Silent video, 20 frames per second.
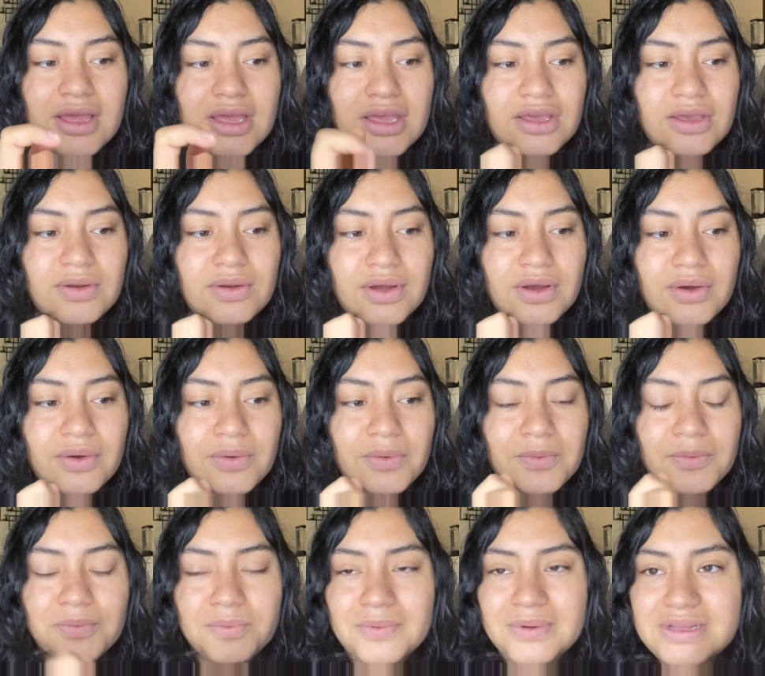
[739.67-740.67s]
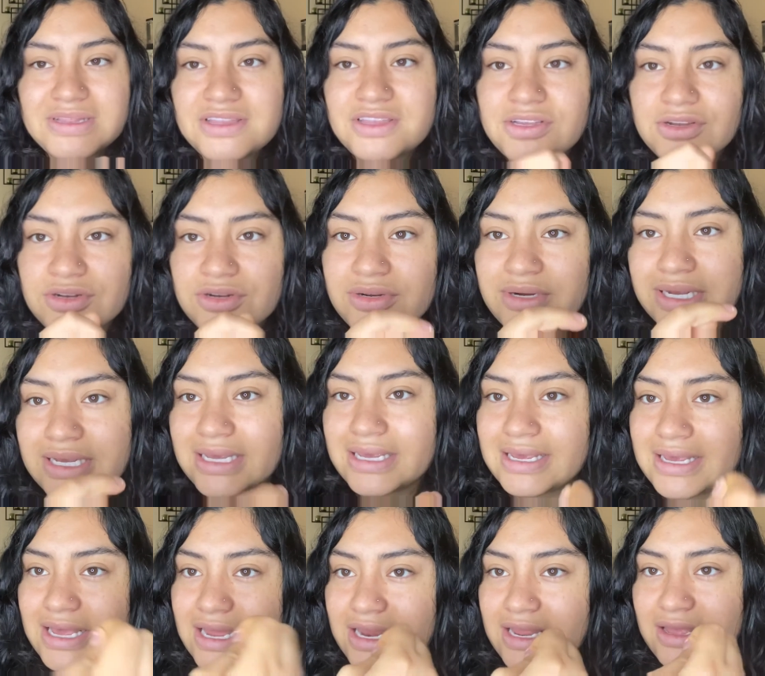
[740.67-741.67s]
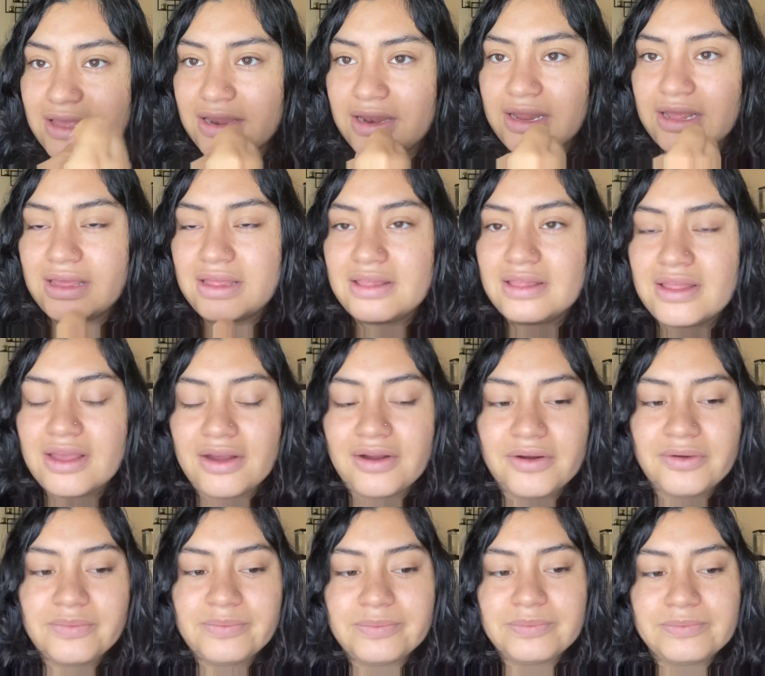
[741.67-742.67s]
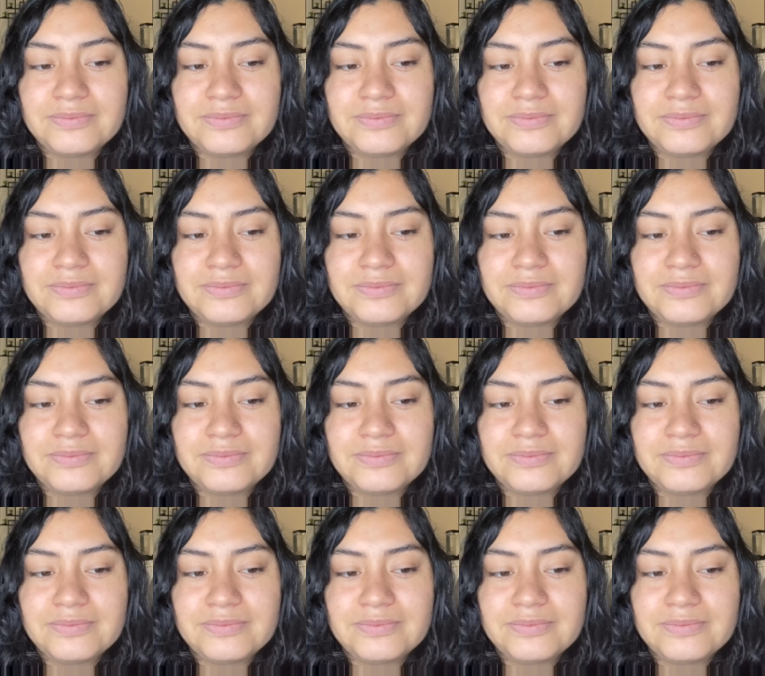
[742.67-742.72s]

you know, it's tricky getting it in there.